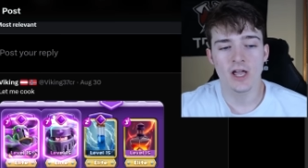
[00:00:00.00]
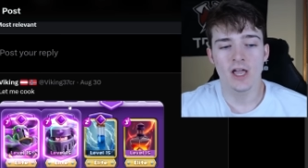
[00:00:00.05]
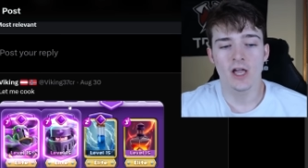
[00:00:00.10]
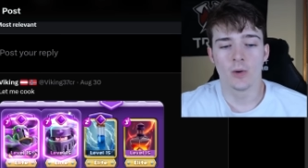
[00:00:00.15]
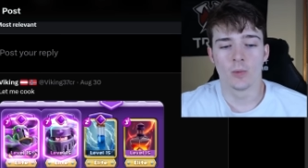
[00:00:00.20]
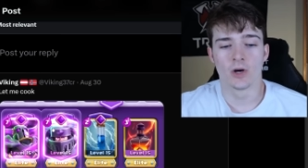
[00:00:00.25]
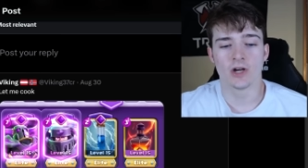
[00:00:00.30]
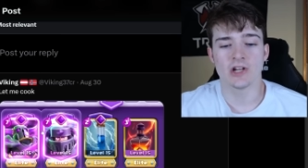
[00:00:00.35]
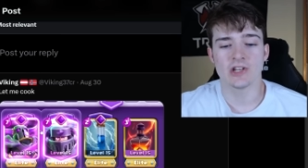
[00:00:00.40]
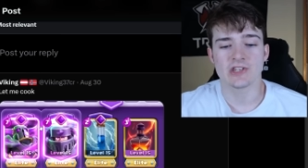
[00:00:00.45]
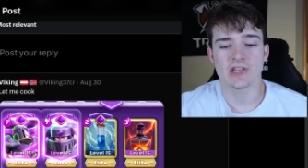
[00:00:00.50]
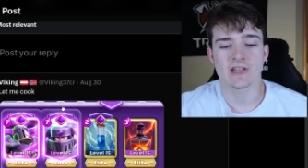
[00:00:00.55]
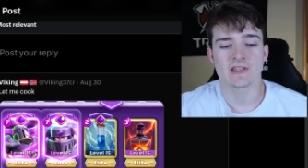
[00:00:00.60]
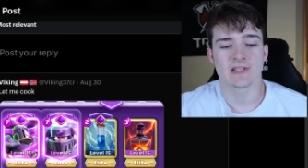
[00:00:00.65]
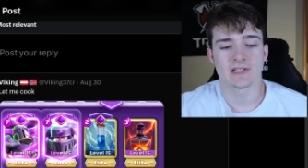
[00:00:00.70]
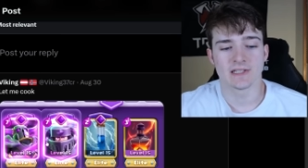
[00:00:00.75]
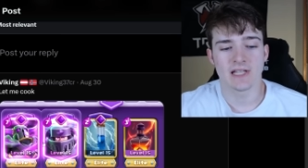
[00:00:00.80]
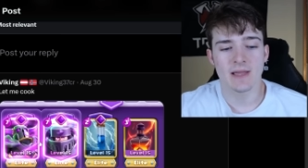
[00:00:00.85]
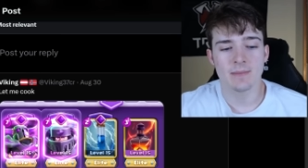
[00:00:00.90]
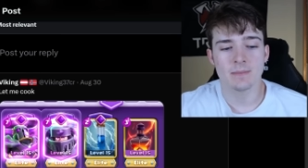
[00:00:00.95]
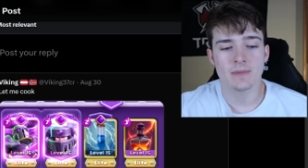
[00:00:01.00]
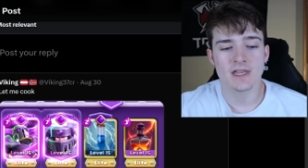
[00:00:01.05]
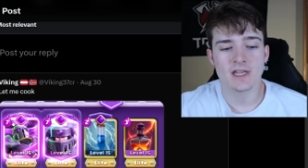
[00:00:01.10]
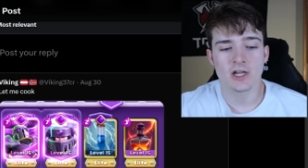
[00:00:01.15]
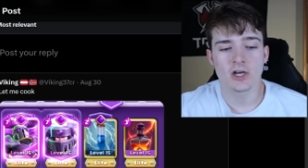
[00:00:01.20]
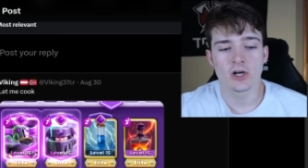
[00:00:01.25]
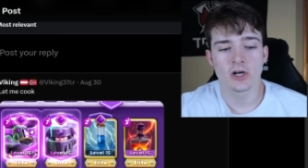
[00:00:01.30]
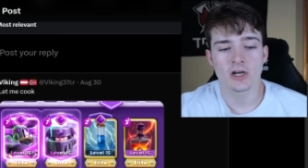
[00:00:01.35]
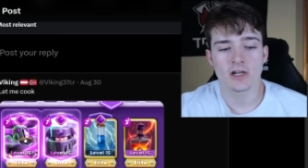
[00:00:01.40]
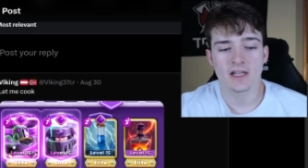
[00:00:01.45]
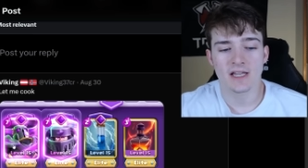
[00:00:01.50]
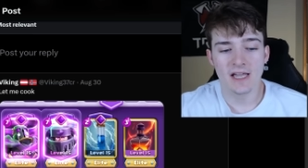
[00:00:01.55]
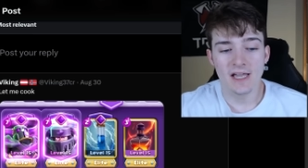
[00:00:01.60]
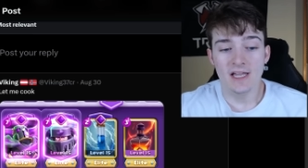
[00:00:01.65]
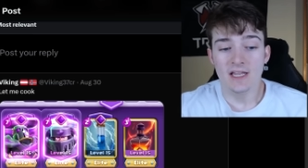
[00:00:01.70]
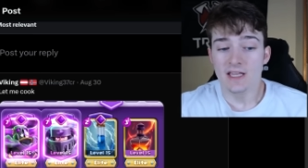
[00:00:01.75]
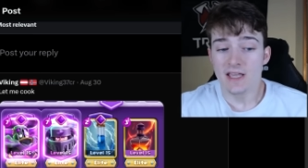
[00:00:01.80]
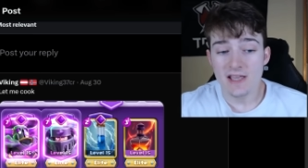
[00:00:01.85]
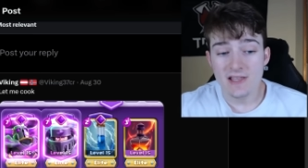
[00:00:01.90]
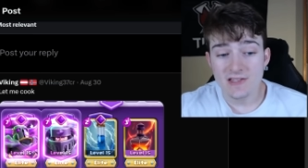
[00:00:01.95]
where he says, let me cook,
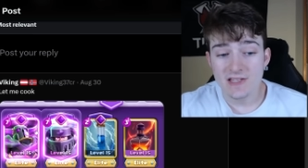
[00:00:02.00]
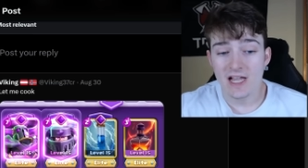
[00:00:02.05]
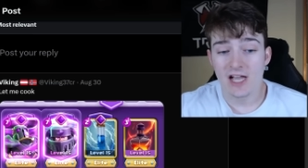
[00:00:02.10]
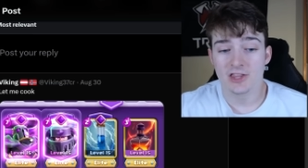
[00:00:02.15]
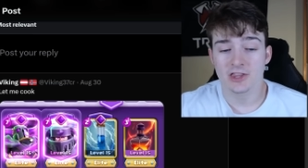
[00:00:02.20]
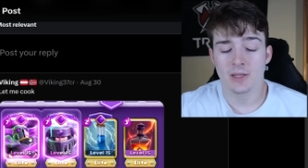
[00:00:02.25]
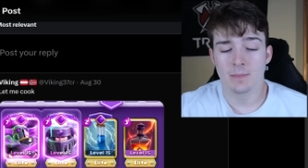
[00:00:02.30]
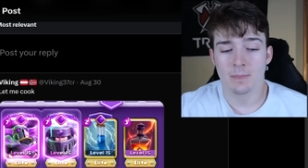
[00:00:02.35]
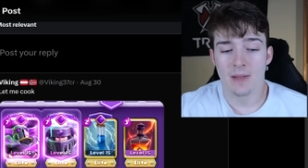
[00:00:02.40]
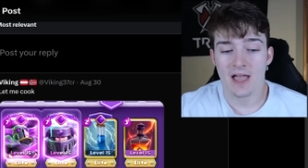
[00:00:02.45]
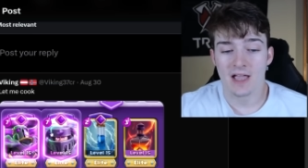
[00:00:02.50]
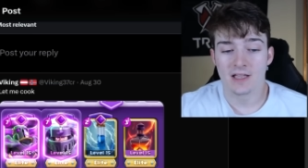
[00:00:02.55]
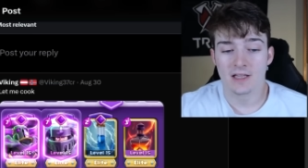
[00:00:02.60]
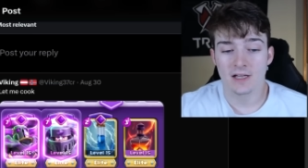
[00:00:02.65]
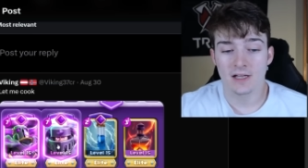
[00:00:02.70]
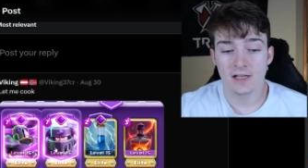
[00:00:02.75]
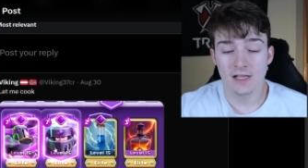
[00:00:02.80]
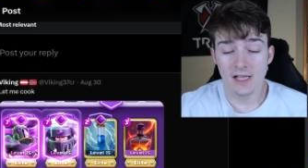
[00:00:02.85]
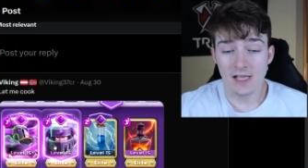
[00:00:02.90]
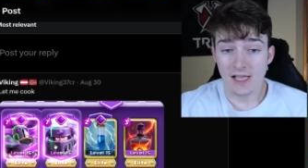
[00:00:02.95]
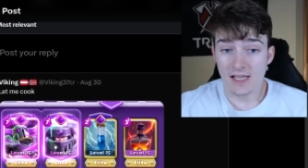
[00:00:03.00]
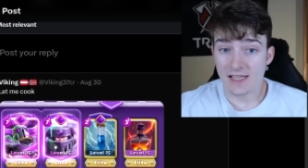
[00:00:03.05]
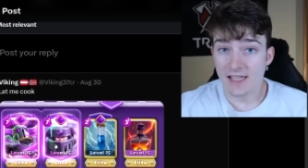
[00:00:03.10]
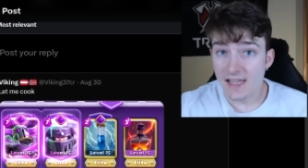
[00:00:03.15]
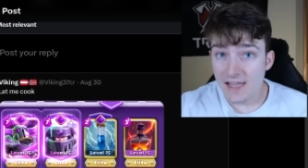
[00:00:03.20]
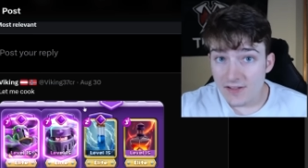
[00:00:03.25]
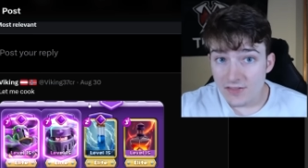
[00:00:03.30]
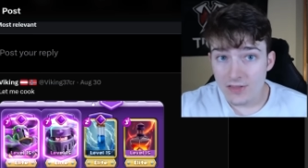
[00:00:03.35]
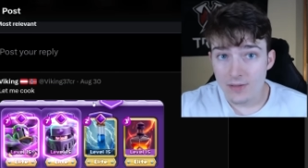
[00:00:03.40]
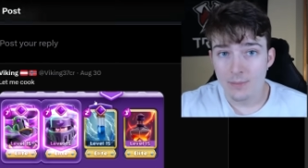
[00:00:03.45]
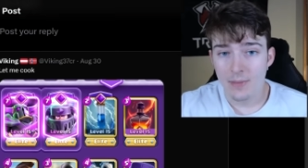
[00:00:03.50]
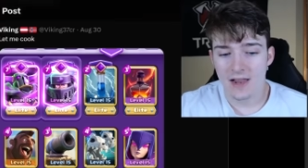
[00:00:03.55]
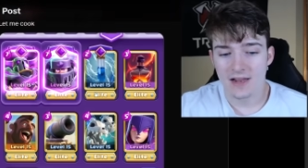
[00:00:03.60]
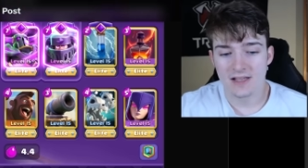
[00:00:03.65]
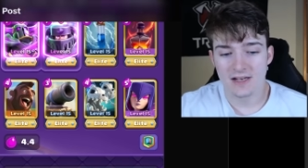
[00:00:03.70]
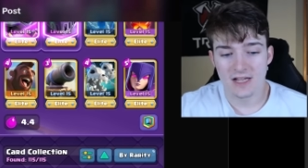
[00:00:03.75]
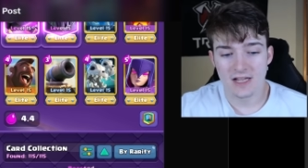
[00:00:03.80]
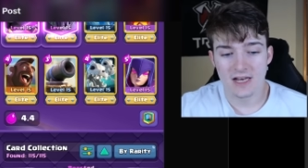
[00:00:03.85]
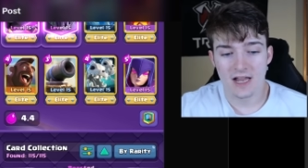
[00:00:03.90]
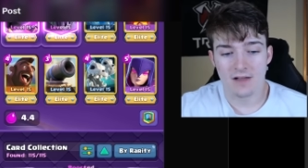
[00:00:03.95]
he's got the P.E.K.K.A and the Mega
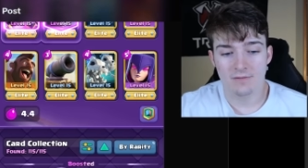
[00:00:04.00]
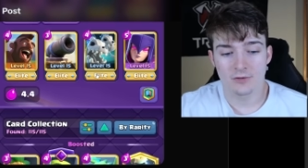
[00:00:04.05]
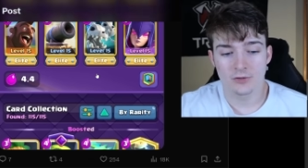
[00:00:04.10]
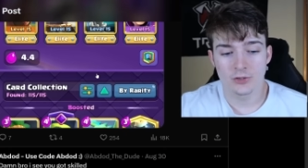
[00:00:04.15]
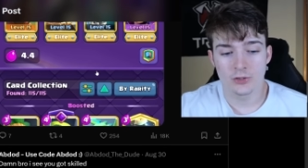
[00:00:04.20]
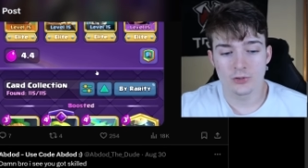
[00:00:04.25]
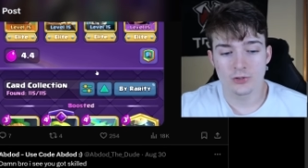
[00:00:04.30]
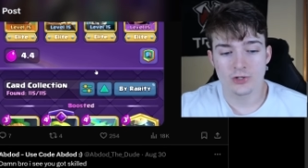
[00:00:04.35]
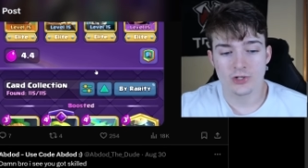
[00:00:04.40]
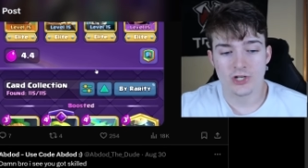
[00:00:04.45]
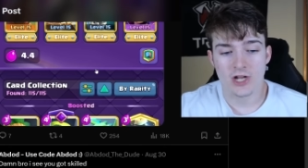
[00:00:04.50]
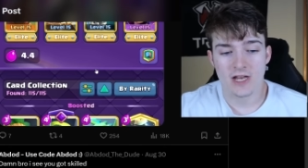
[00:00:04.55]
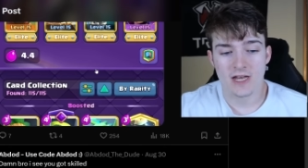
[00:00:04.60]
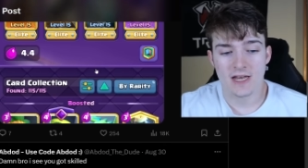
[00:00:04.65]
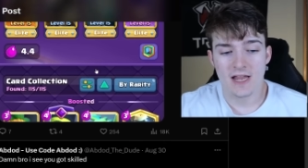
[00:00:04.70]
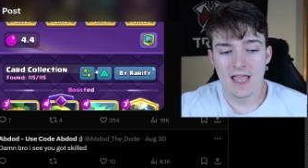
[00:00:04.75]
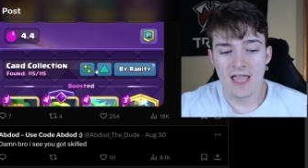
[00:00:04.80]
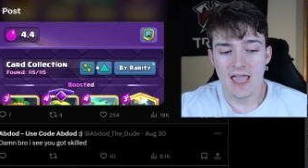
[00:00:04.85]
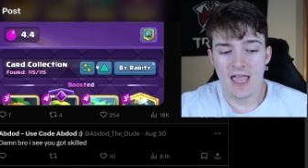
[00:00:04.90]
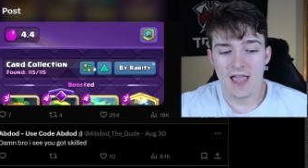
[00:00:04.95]
Knight Evolution.